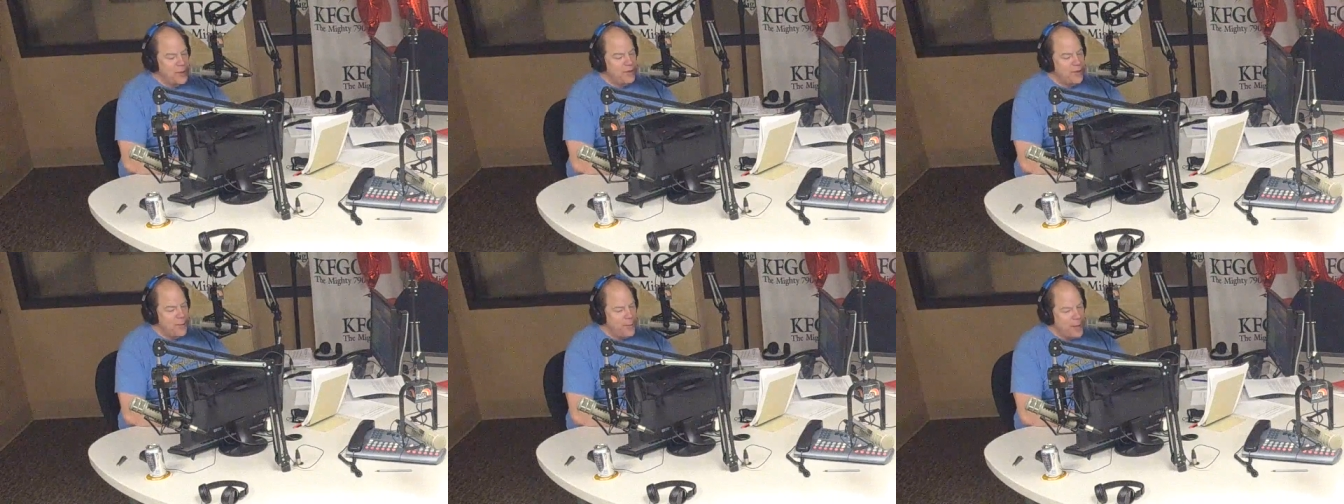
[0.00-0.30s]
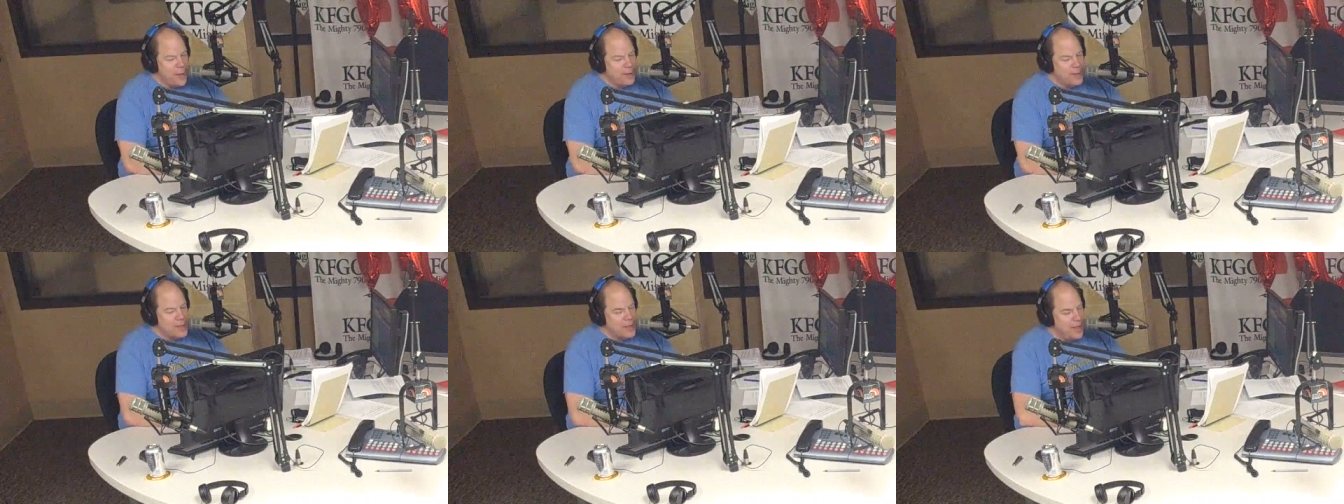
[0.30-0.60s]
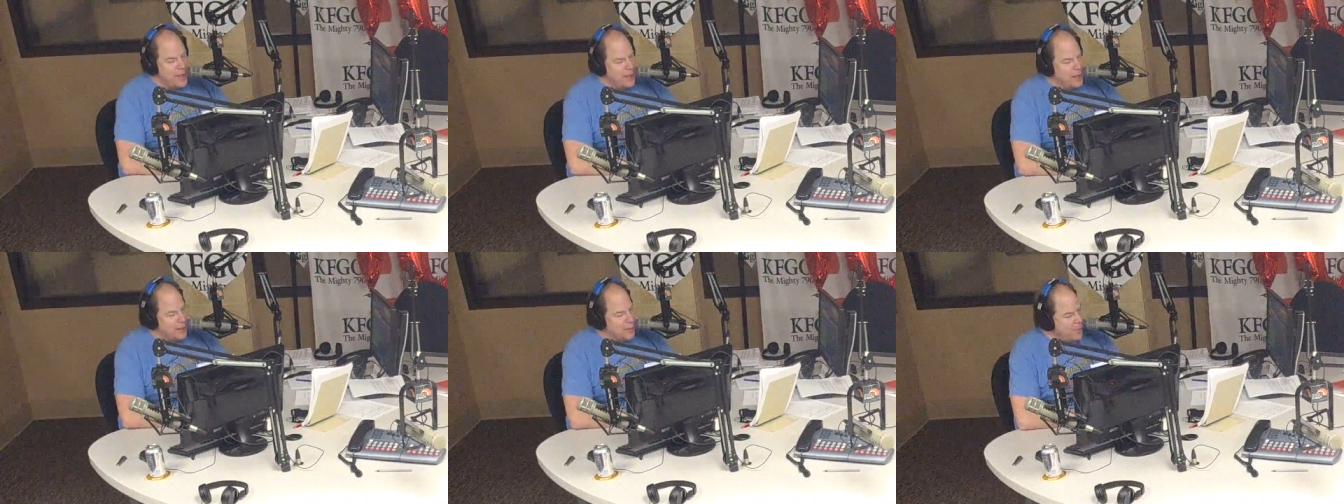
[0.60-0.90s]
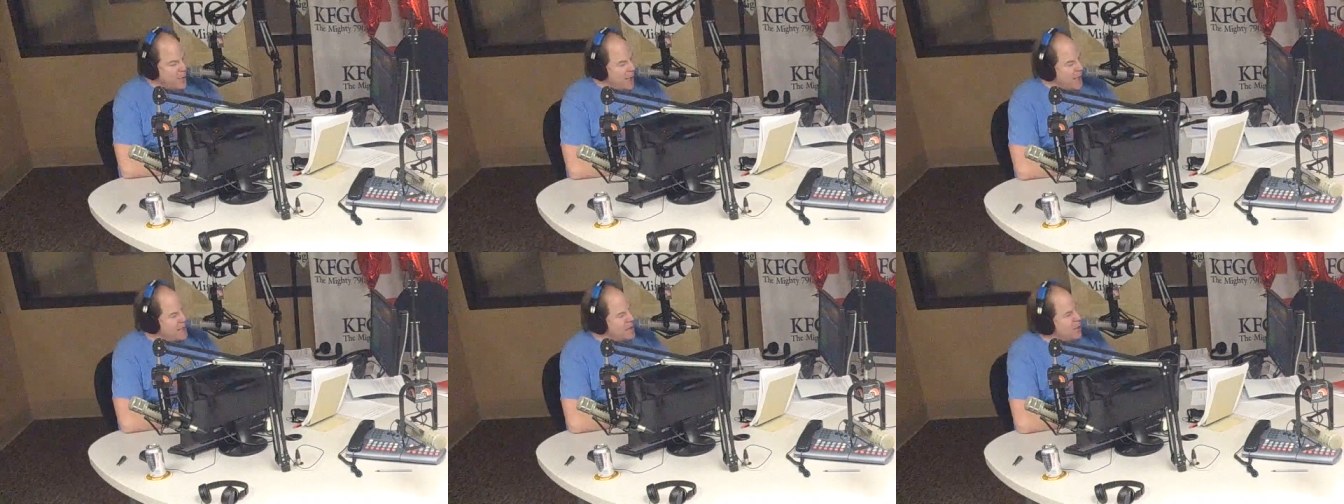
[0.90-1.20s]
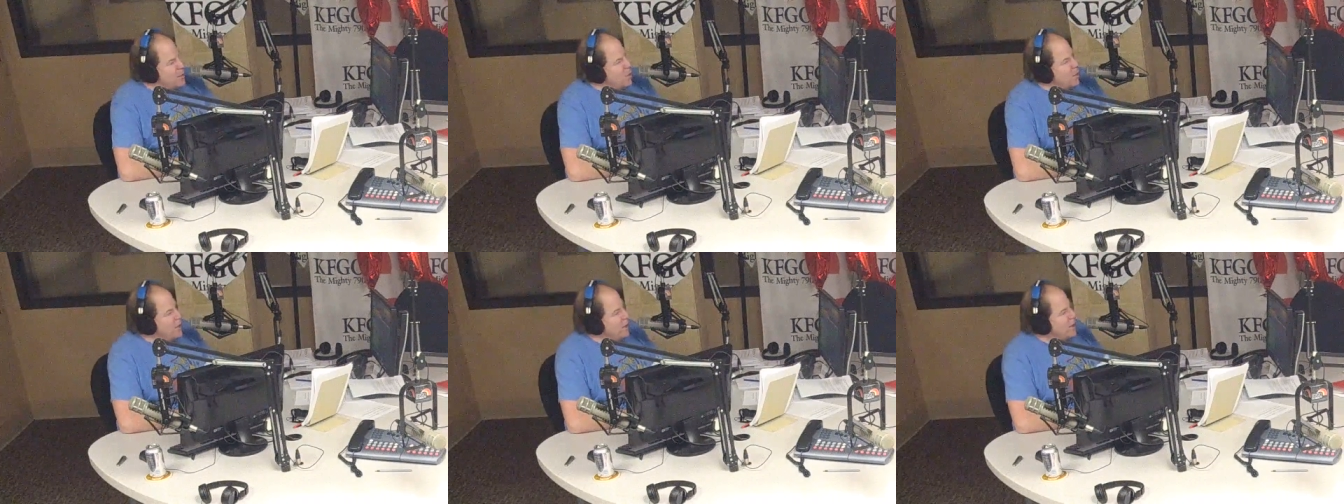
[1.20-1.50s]
if I'm not mistaken. The
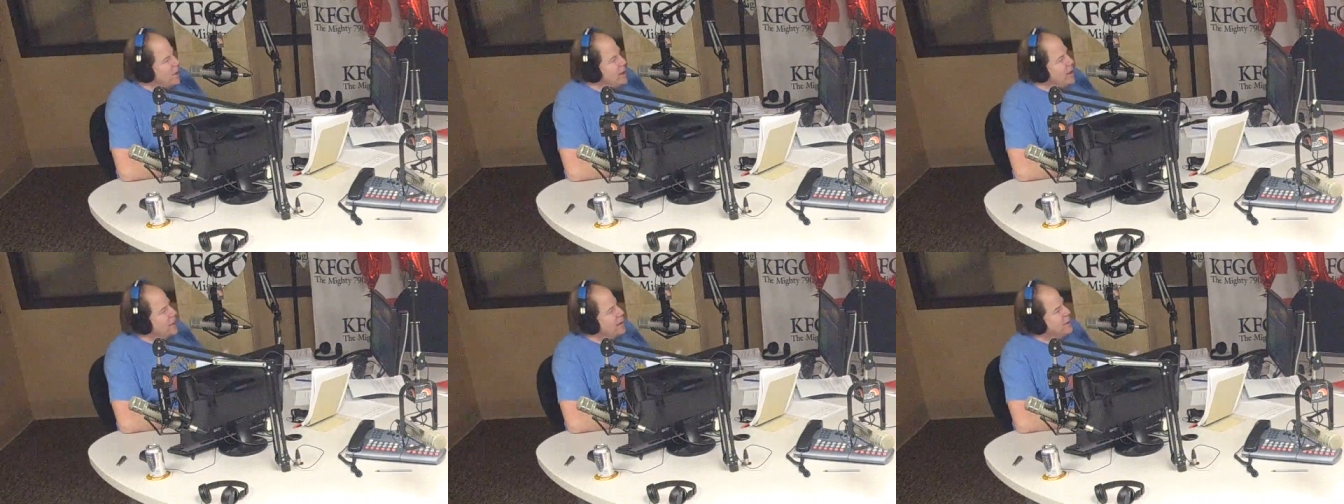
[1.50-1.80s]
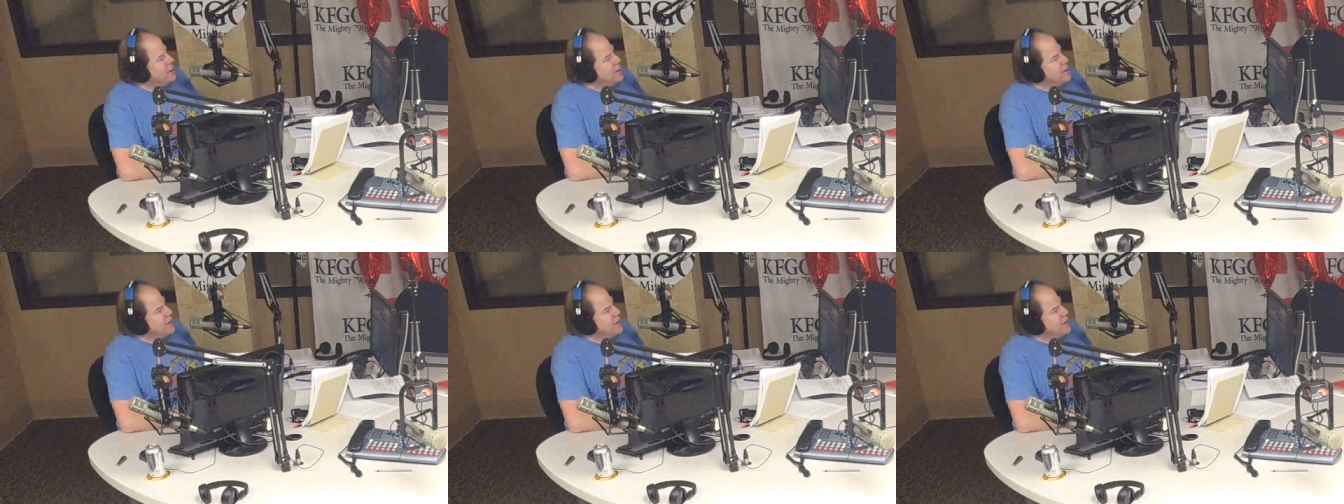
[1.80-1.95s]
Bison won the